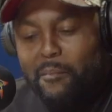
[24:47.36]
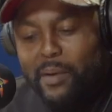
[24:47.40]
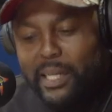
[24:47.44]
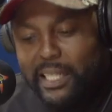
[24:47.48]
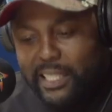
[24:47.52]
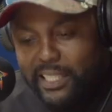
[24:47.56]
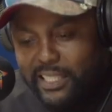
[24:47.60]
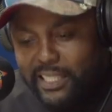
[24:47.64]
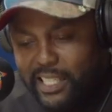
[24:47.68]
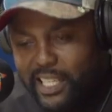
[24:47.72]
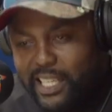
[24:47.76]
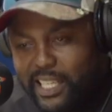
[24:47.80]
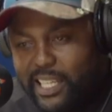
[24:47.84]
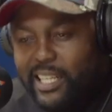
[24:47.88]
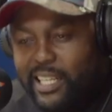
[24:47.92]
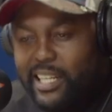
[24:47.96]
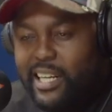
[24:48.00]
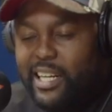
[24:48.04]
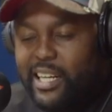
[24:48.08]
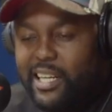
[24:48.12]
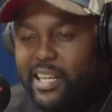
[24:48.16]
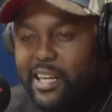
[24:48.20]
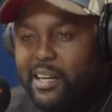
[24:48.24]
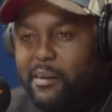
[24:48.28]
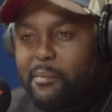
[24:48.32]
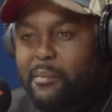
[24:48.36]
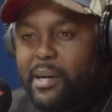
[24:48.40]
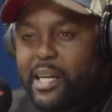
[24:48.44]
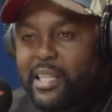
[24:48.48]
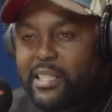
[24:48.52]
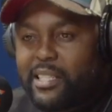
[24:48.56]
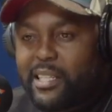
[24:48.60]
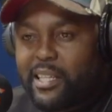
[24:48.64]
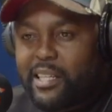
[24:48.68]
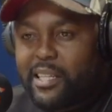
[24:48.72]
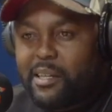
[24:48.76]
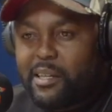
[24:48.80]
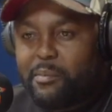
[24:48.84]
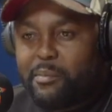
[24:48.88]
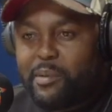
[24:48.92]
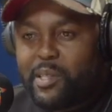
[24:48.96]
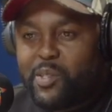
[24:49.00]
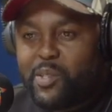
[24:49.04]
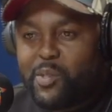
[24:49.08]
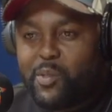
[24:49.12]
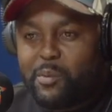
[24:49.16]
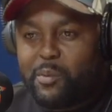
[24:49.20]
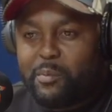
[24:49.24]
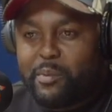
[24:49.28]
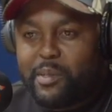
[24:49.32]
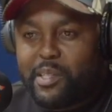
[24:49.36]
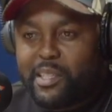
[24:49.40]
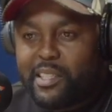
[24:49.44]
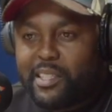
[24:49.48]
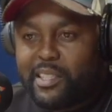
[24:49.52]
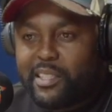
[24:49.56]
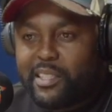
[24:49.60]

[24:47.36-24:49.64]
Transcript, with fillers: Pane skiri randakabata kapa jobe.